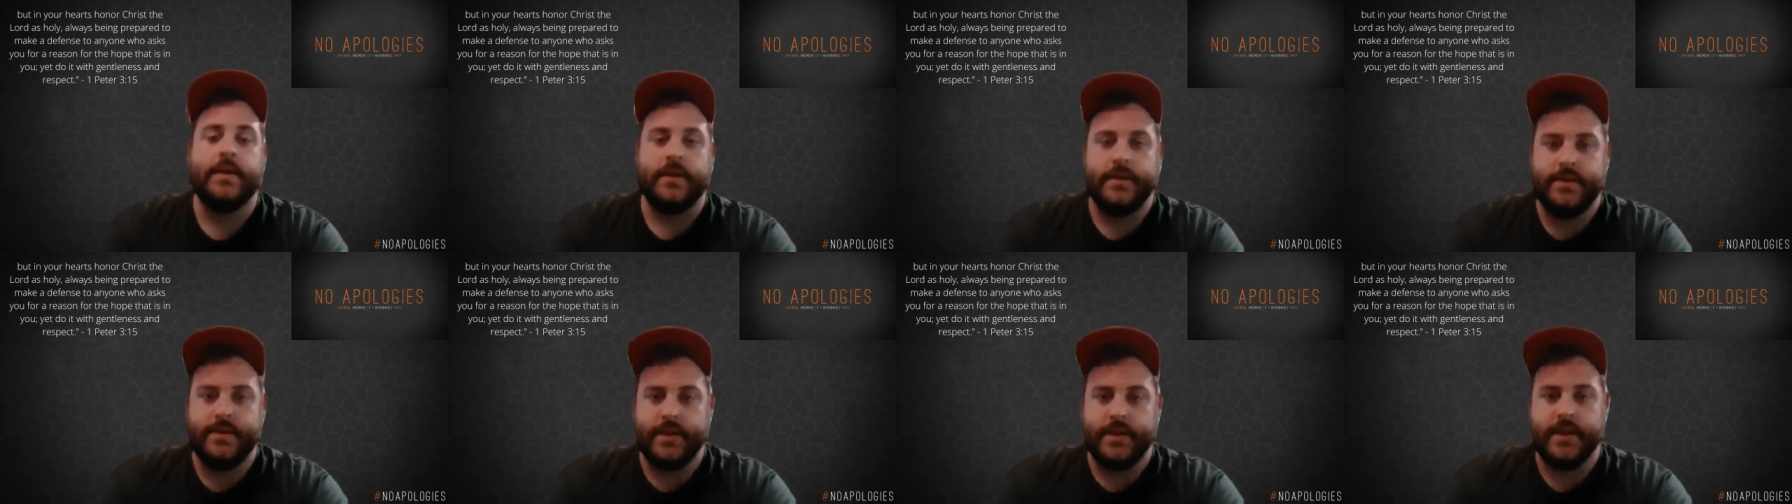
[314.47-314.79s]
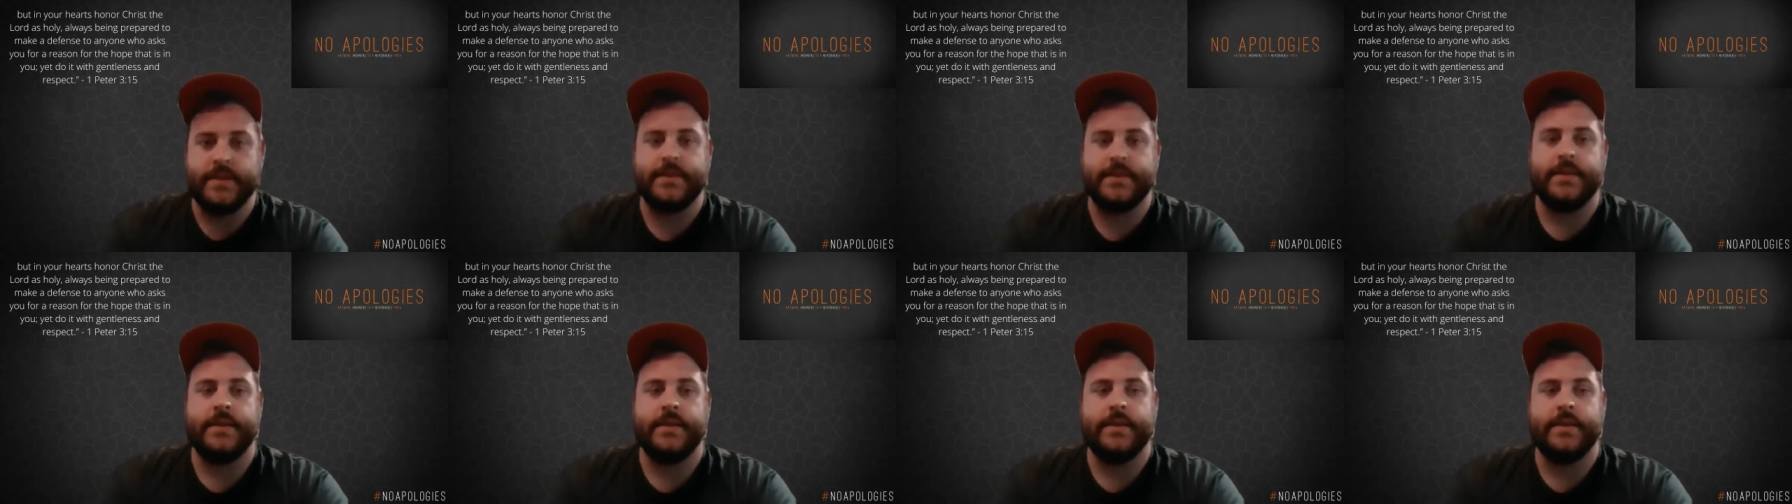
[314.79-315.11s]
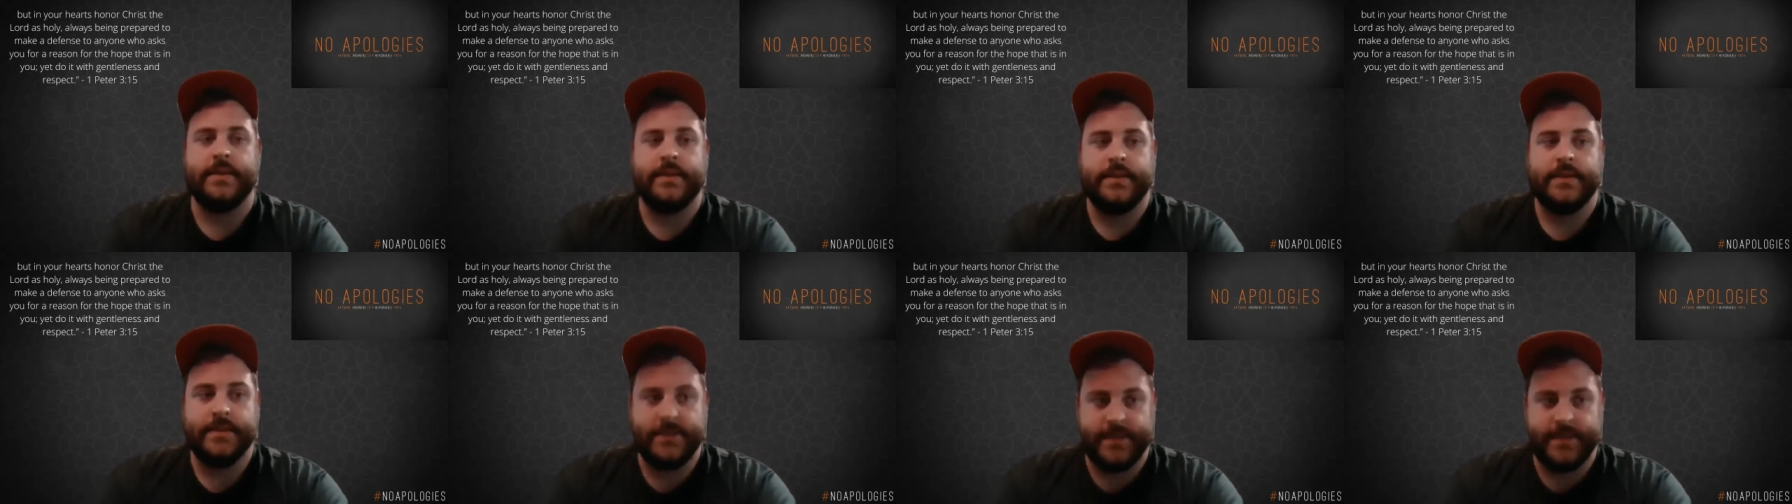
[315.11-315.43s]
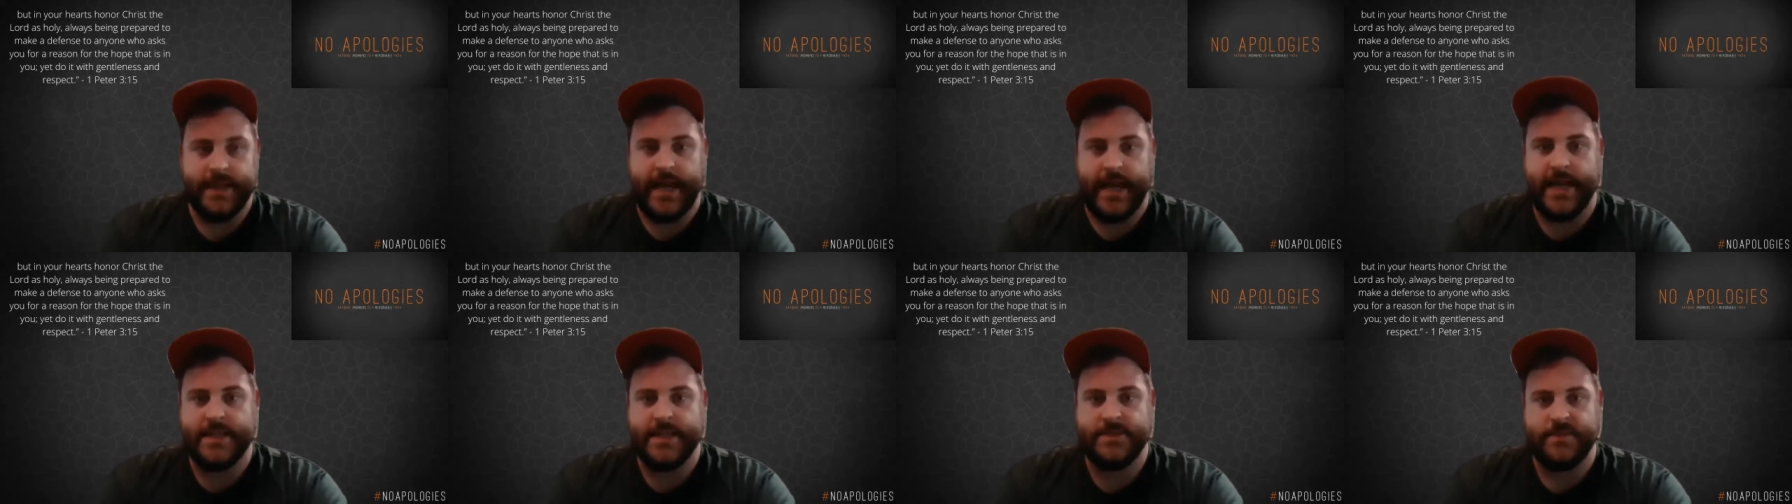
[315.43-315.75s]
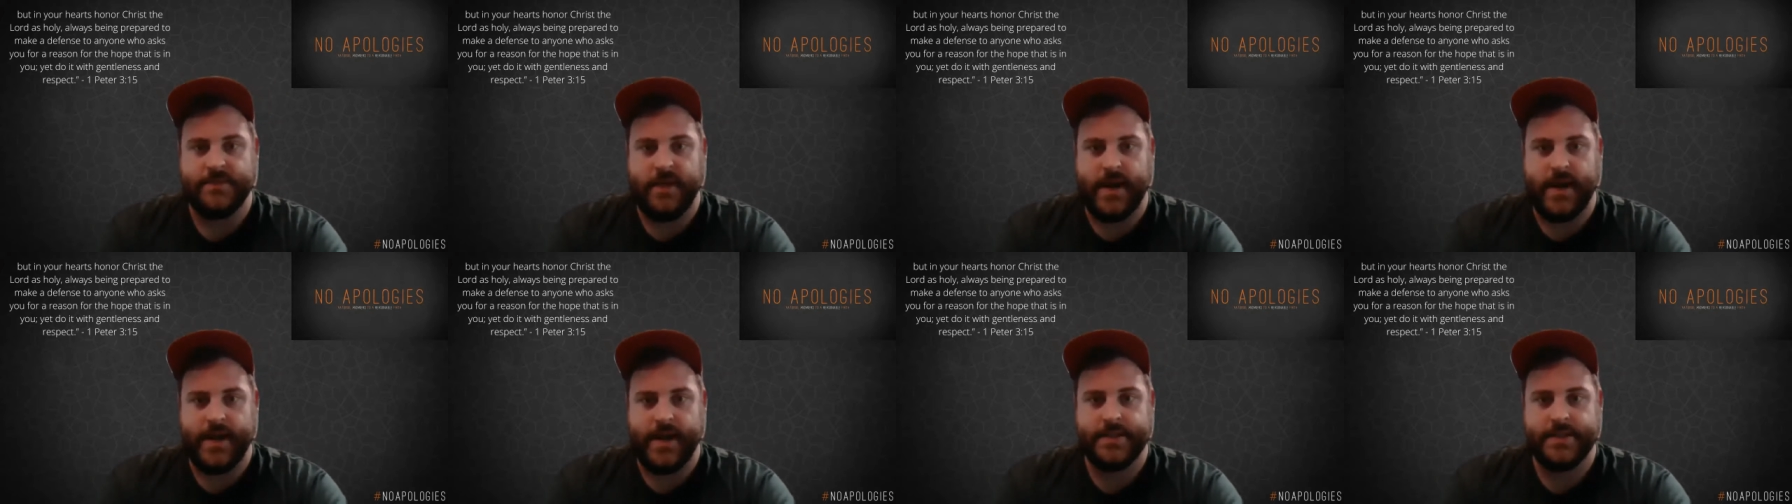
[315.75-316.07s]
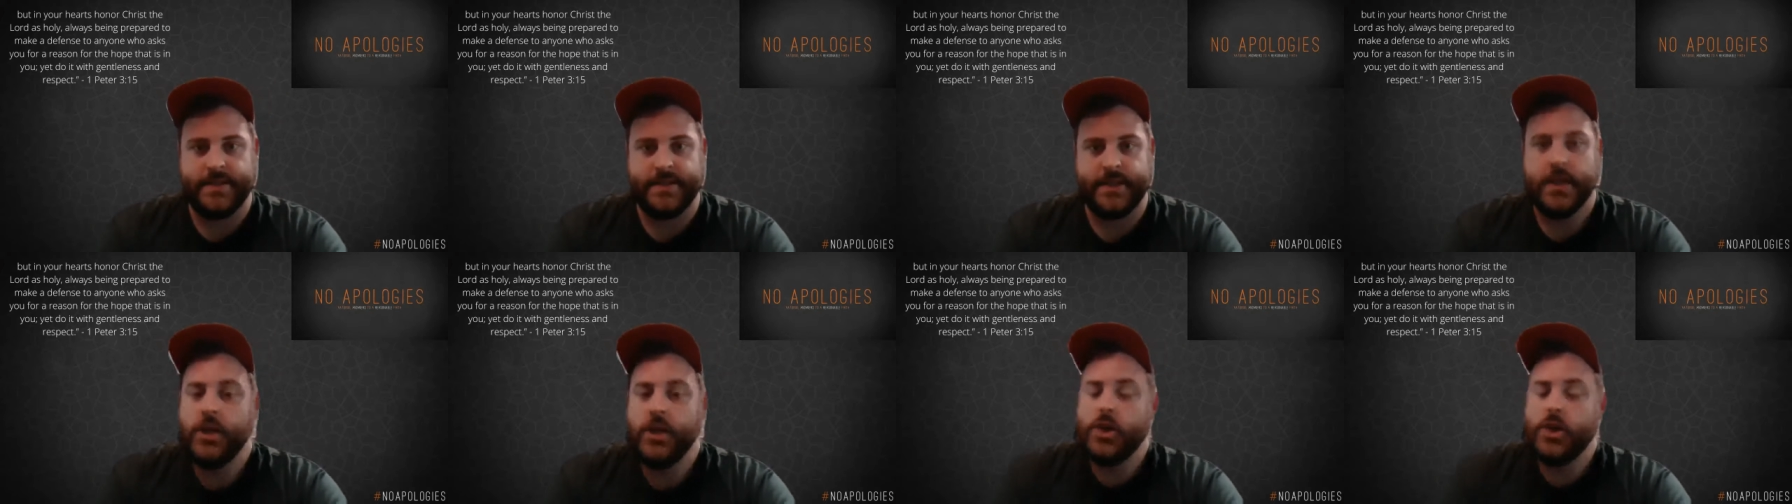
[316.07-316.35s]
doesn't satisfy us.